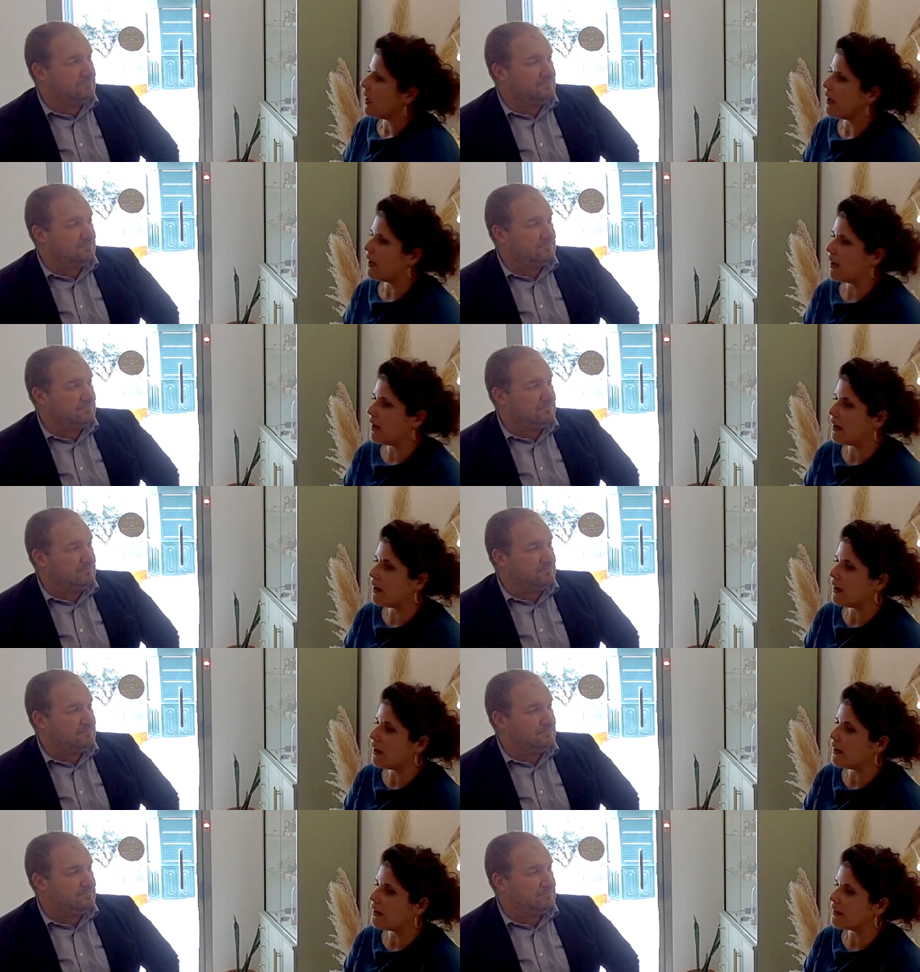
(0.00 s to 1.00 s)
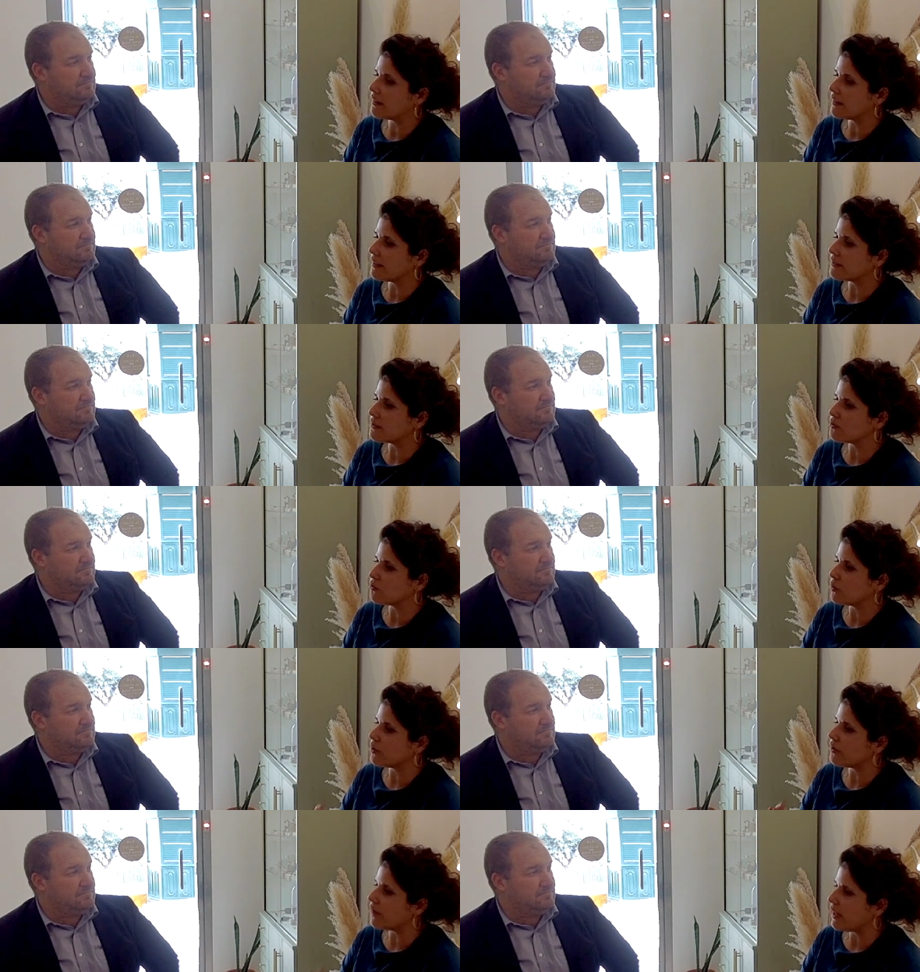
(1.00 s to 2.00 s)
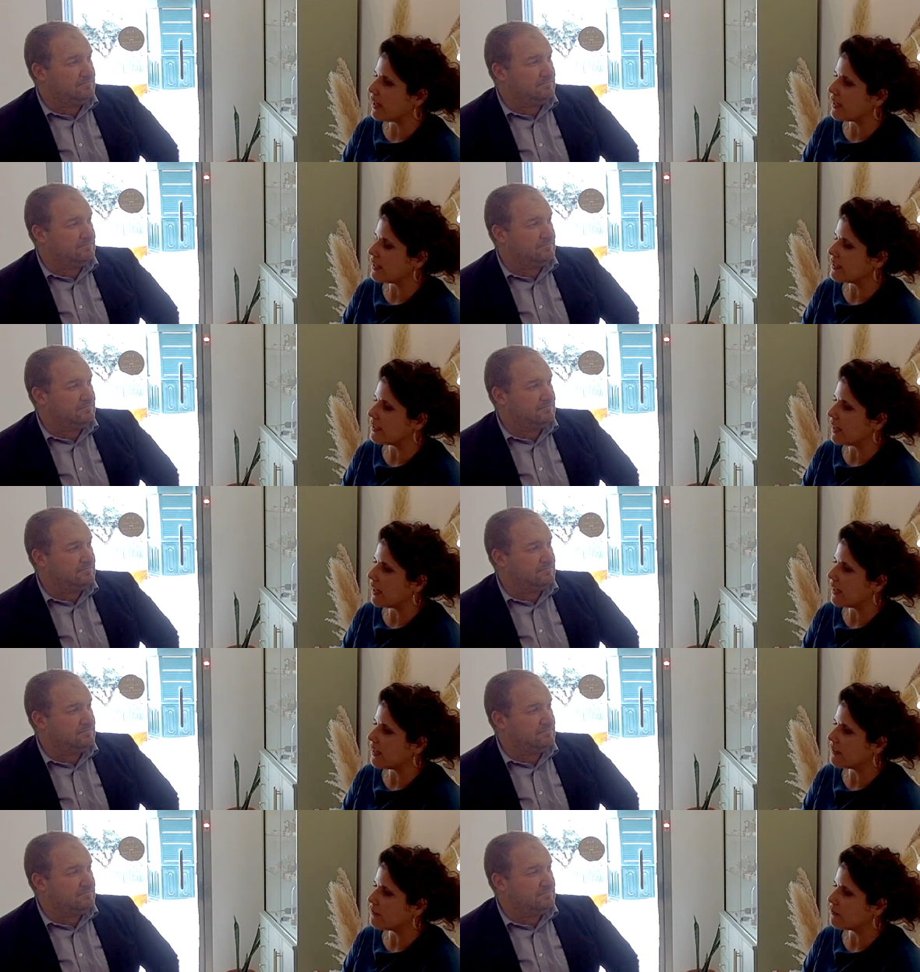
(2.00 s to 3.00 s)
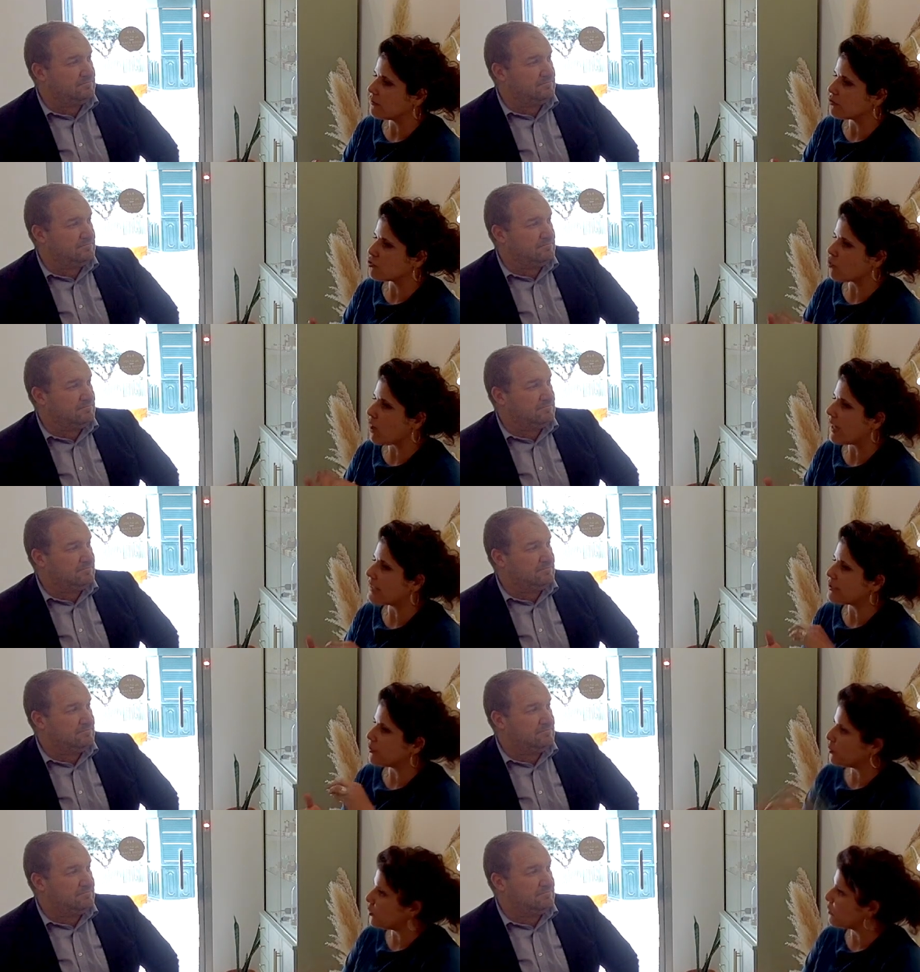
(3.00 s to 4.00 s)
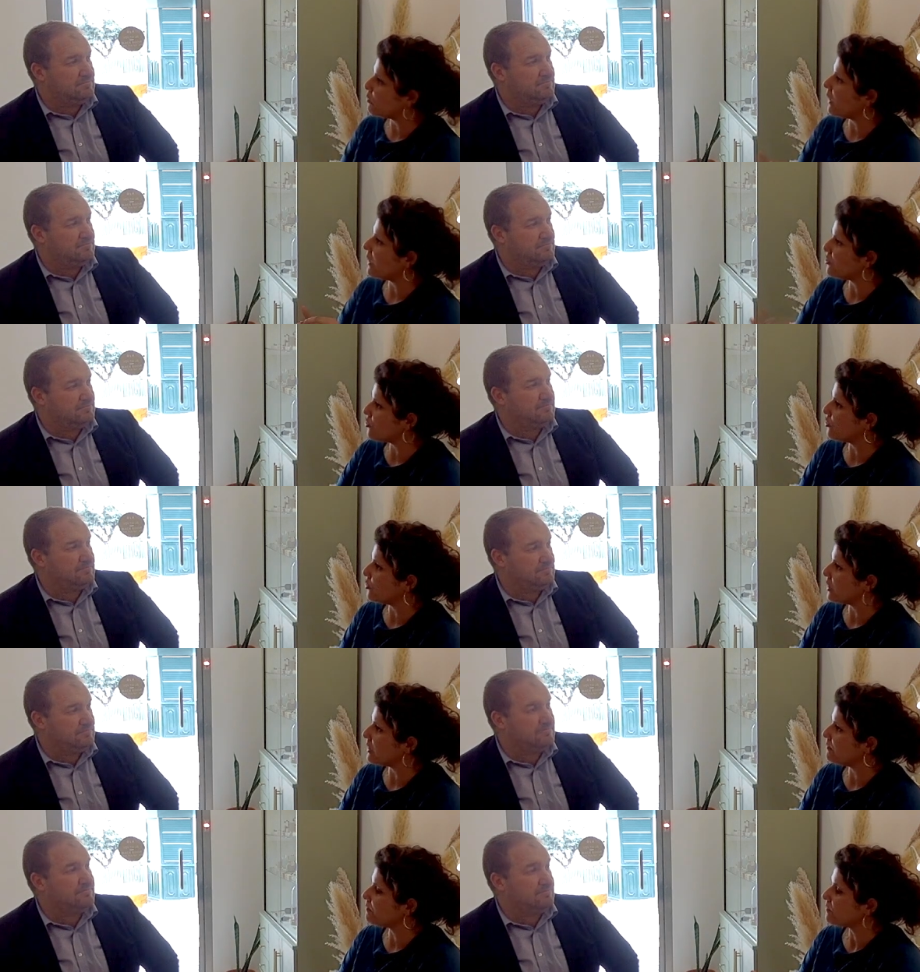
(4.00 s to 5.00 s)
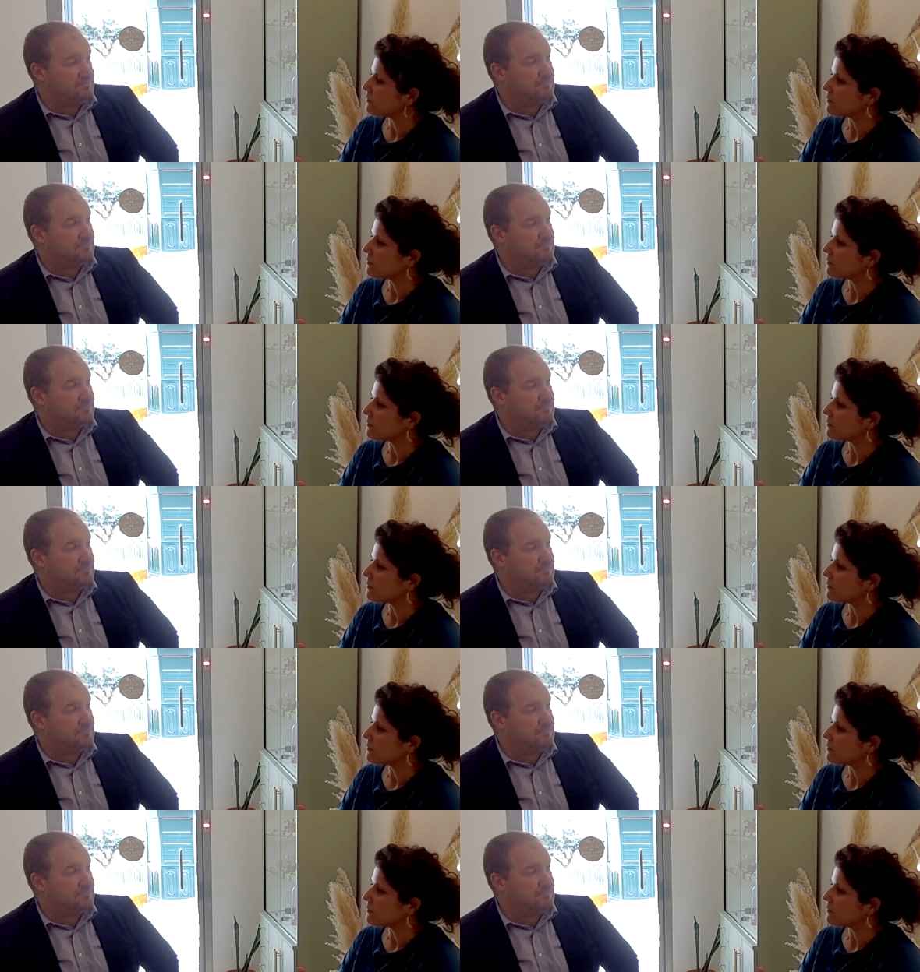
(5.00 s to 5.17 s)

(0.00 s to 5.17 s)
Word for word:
Speaker 1: That's where I try to put my jewelry.